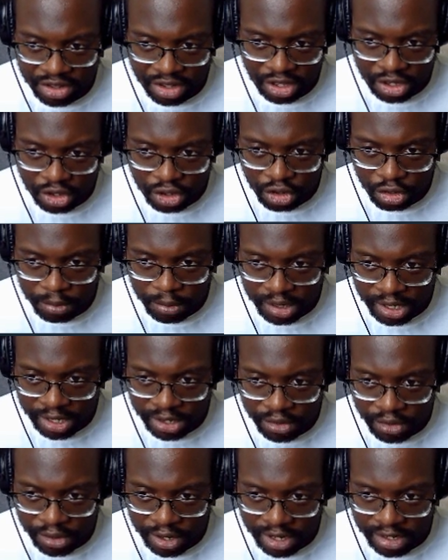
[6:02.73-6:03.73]
the
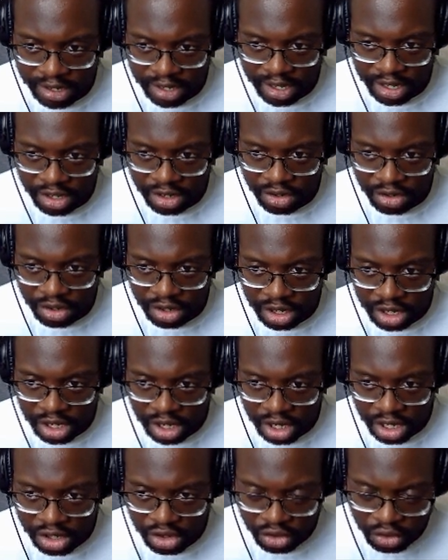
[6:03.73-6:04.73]
accumulator, and then
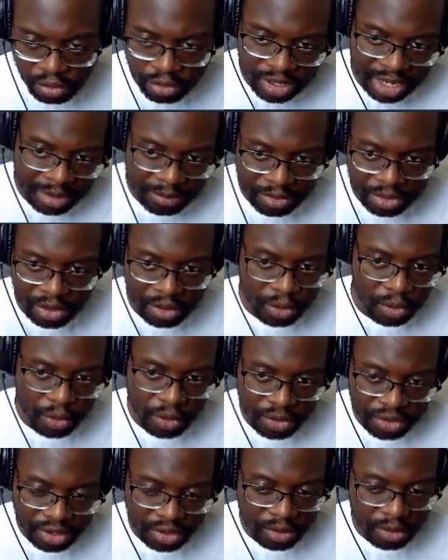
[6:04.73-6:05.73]
2 times 0
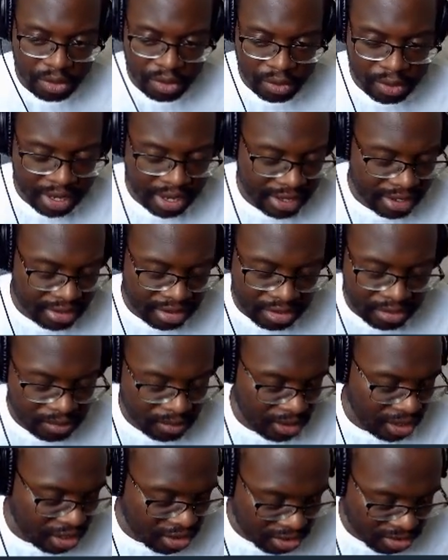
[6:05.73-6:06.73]
is 0, and
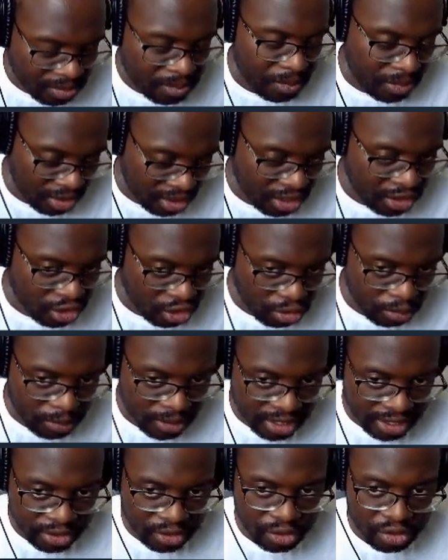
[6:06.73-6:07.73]
it's the
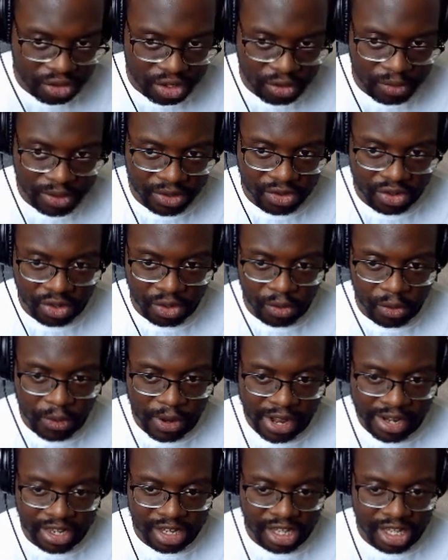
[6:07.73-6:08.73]
accumulator still at 0,
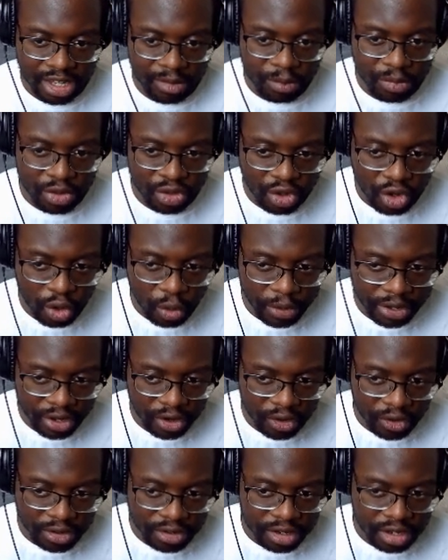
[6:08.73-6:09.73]
and it keeps going
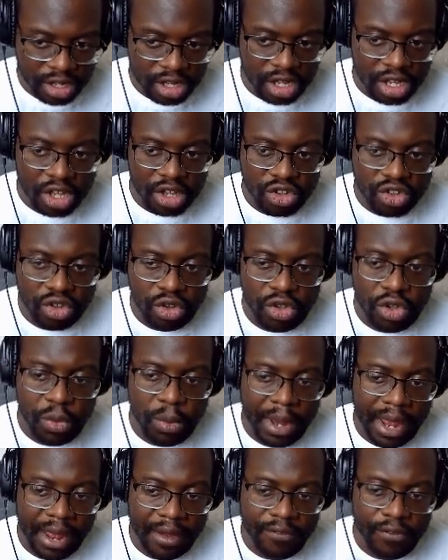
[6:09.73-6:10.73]
on. So you
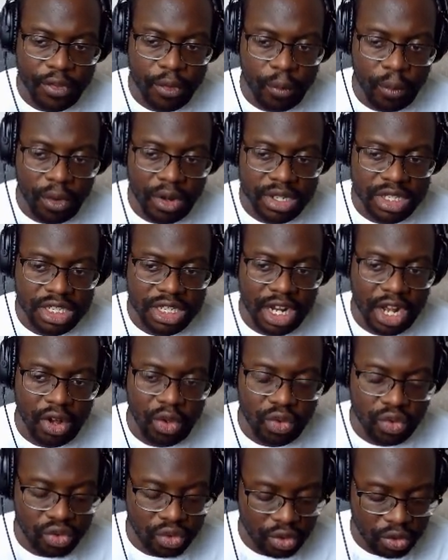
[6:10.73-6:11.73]
have to watch
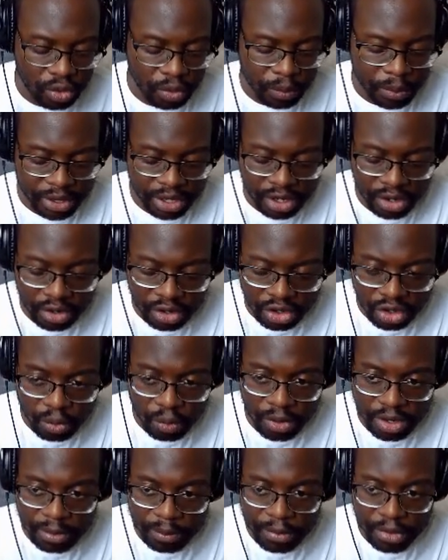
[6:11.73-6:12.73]
out. So here you
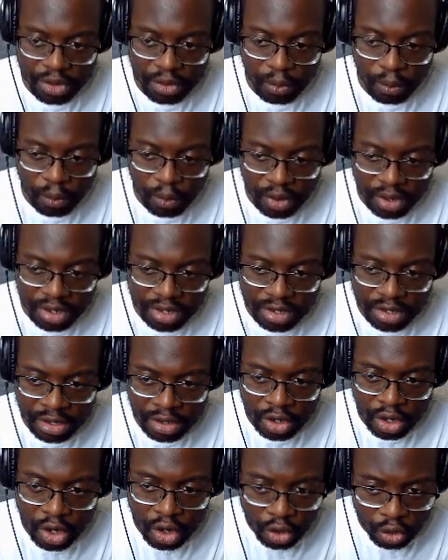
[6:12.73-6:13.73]
want to put a 1,
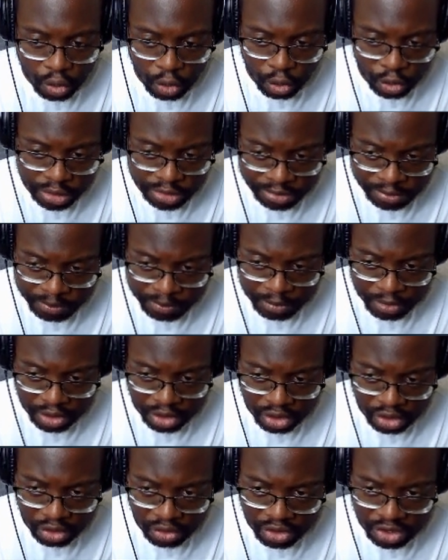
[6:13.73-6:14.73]
or
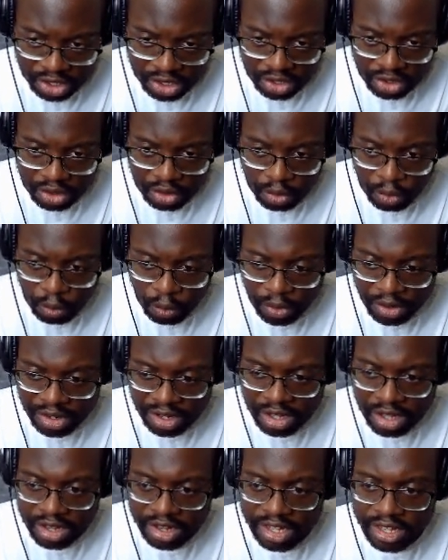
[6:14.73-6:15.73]
you just want
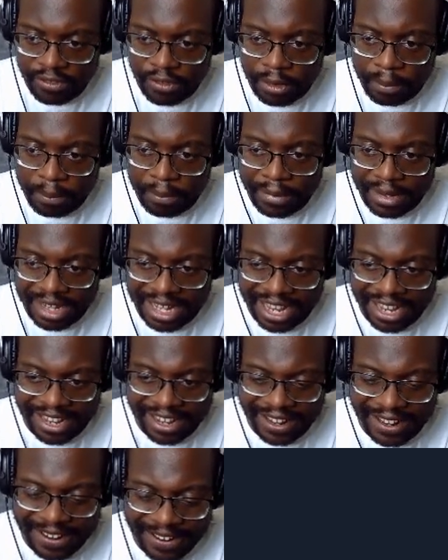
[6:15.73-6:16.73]
to leave it
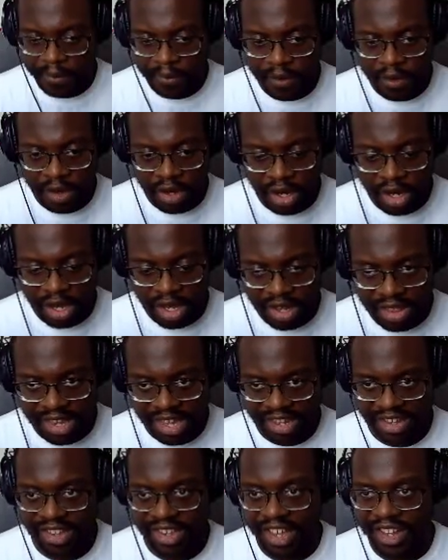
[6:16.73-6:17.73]
blank.
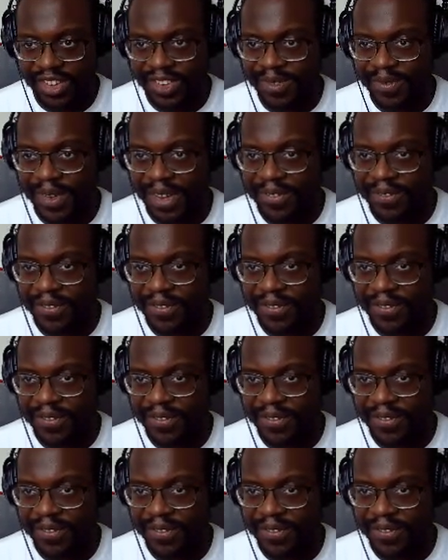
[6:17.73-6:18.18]
That's the end of my